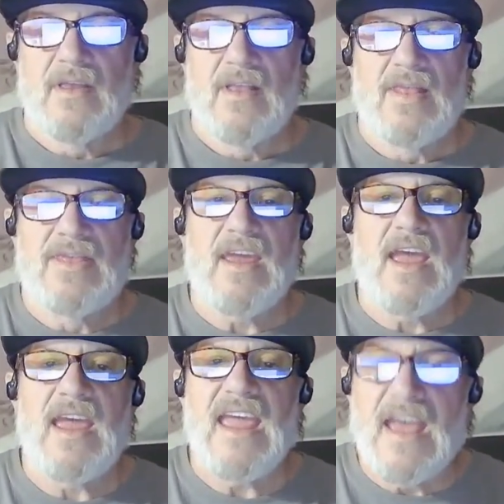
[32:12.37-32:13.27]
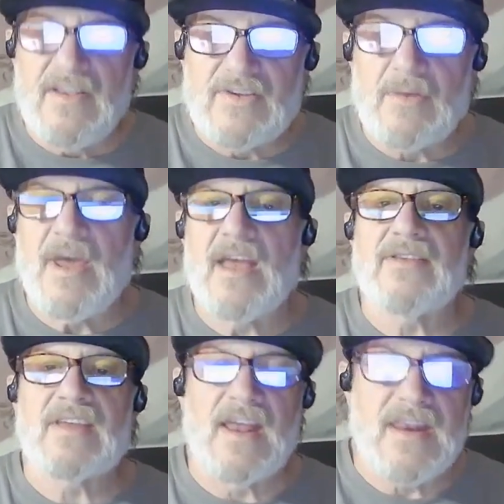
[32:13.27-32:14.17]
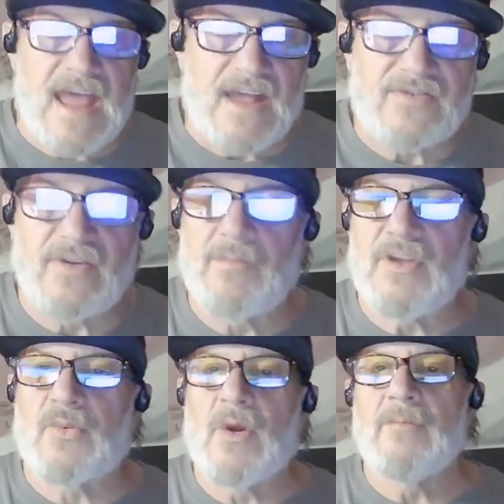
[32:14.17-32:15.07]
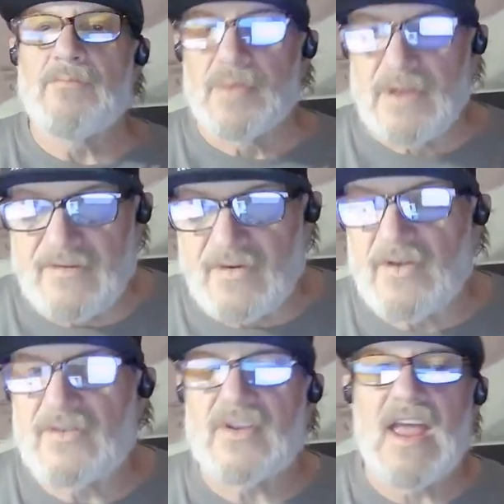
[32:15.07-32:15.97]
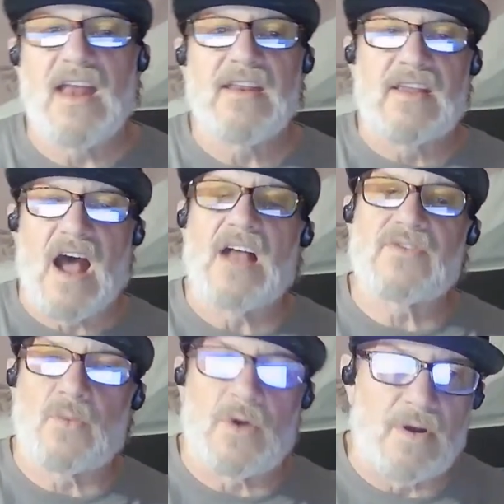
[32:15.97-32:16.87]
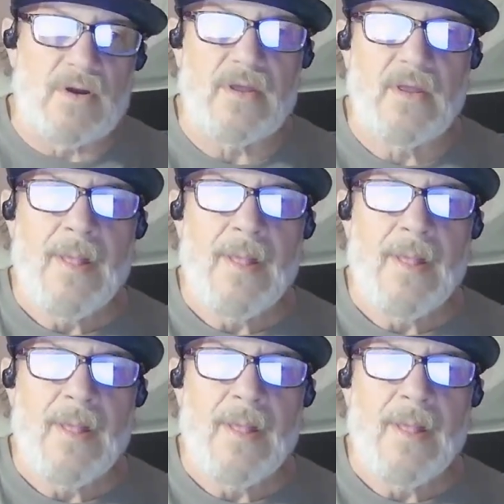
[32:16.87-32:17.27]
the intimate connection between believers and God's word.